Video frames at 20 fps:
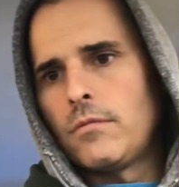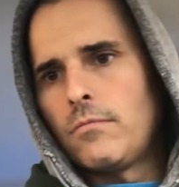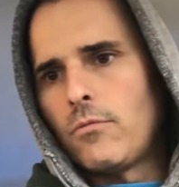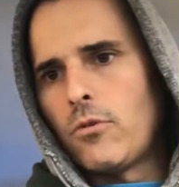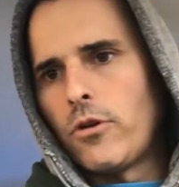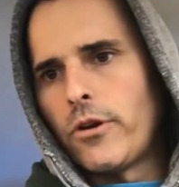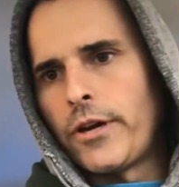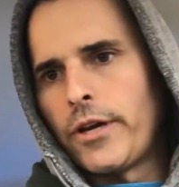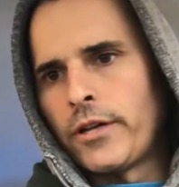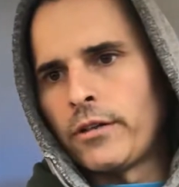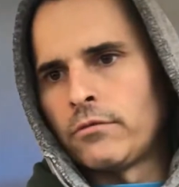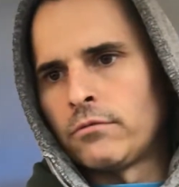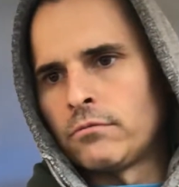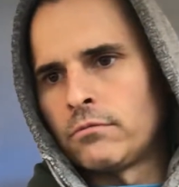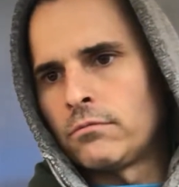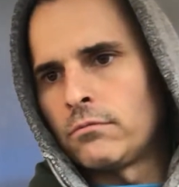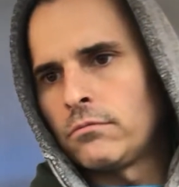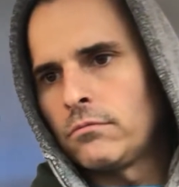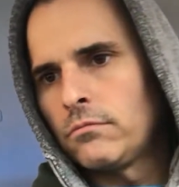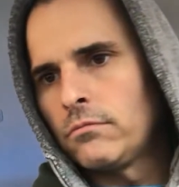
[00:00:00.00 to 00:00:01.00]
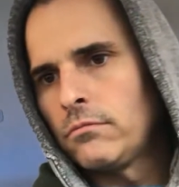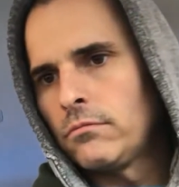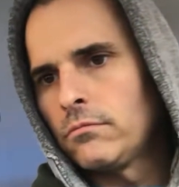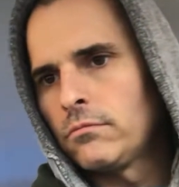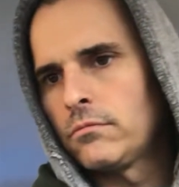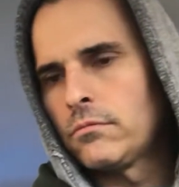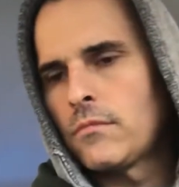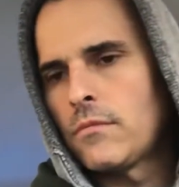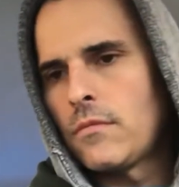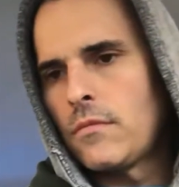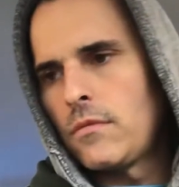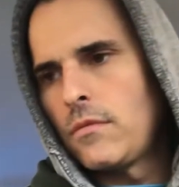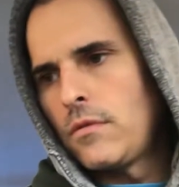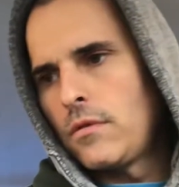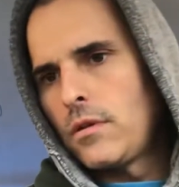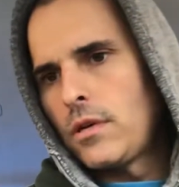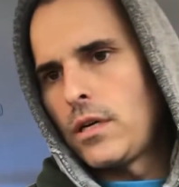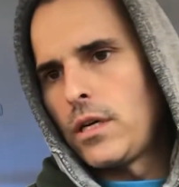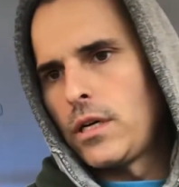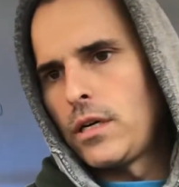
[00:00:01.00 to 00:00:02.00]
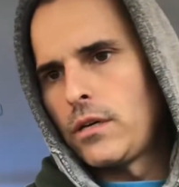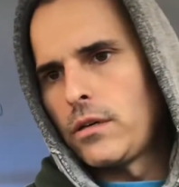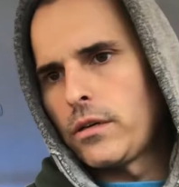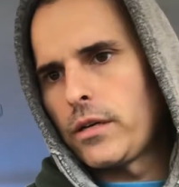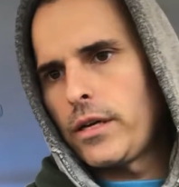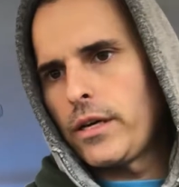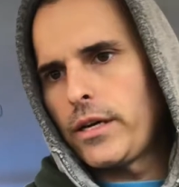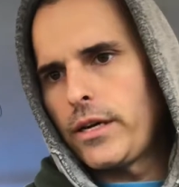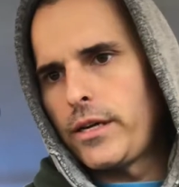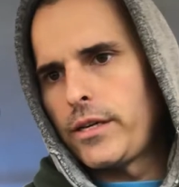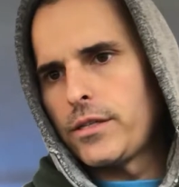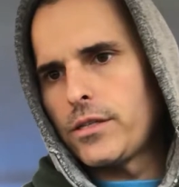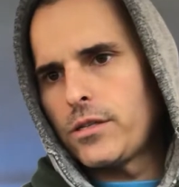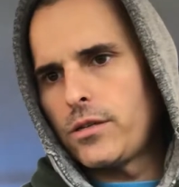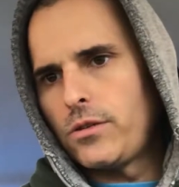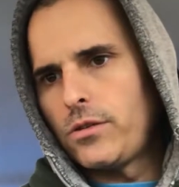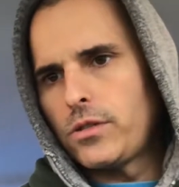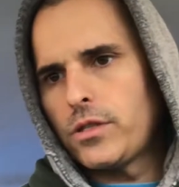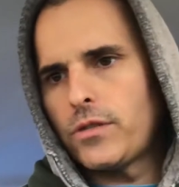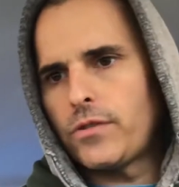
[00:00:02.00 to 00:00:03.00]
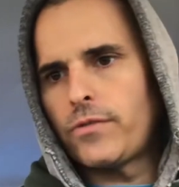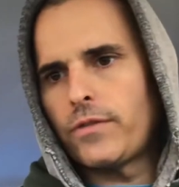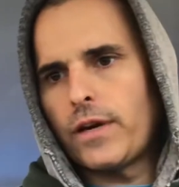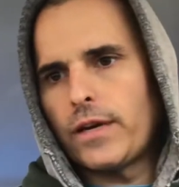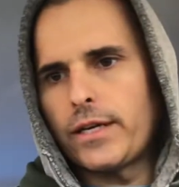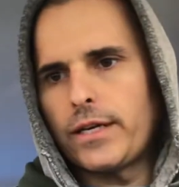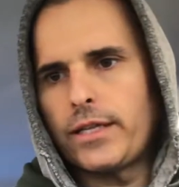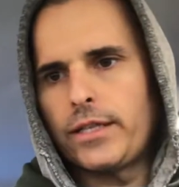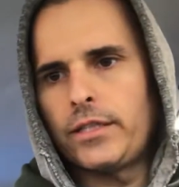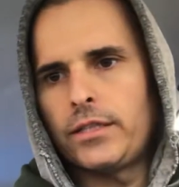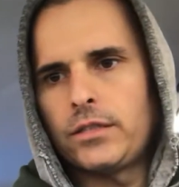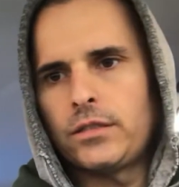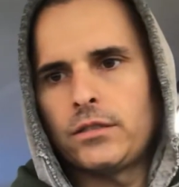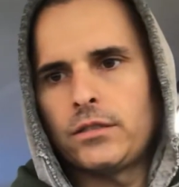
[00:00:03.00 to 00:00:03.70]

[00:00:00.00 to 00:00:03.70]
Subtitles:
Morning. Okay, so it's Friday.